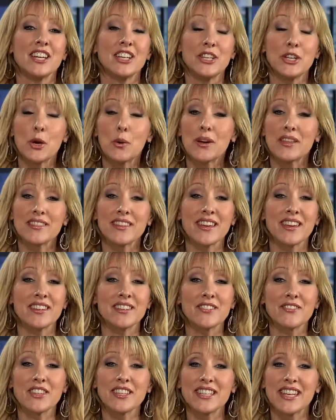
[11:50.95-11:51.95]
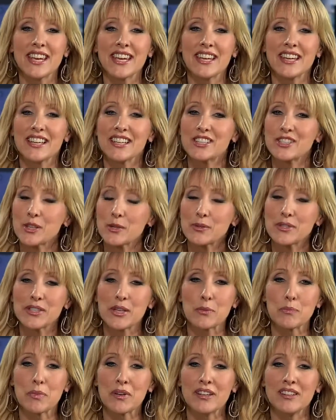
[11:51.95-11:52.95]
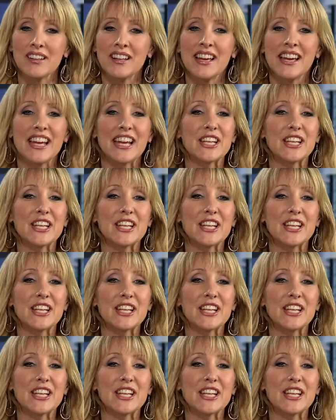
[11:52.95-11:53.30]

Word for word: You know, at the end of the day, it's so simple.